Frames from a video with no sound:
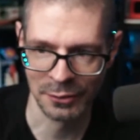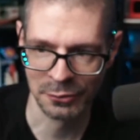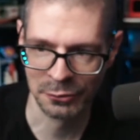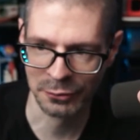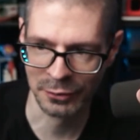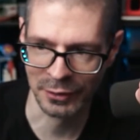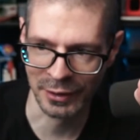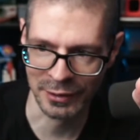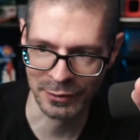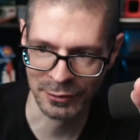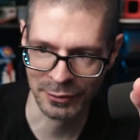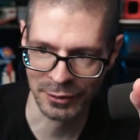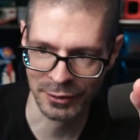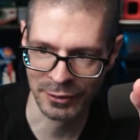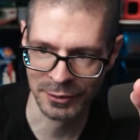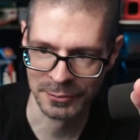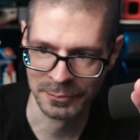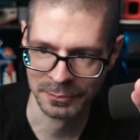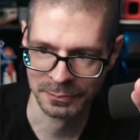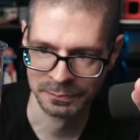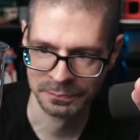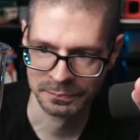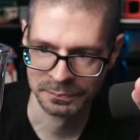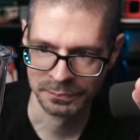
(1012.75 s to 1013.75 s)
flavor
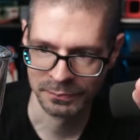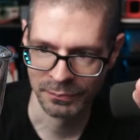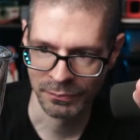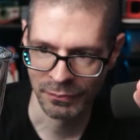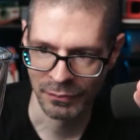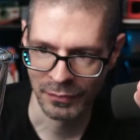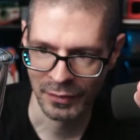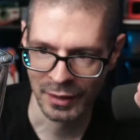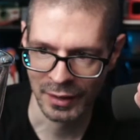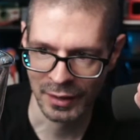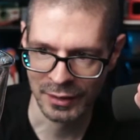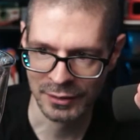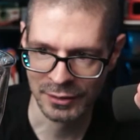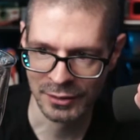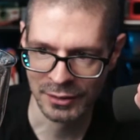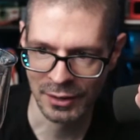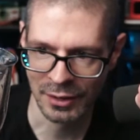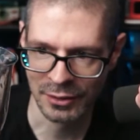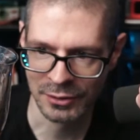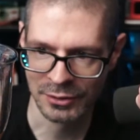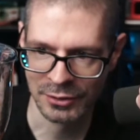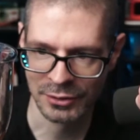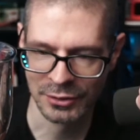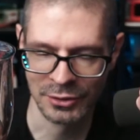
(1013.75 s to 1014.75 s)
and
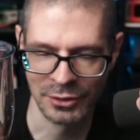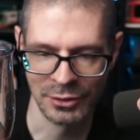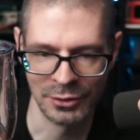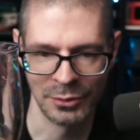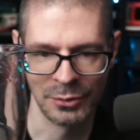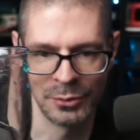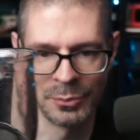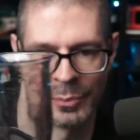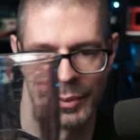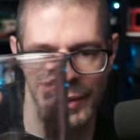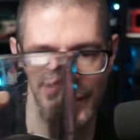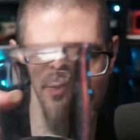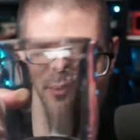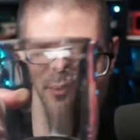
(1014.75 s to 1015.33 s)
such to be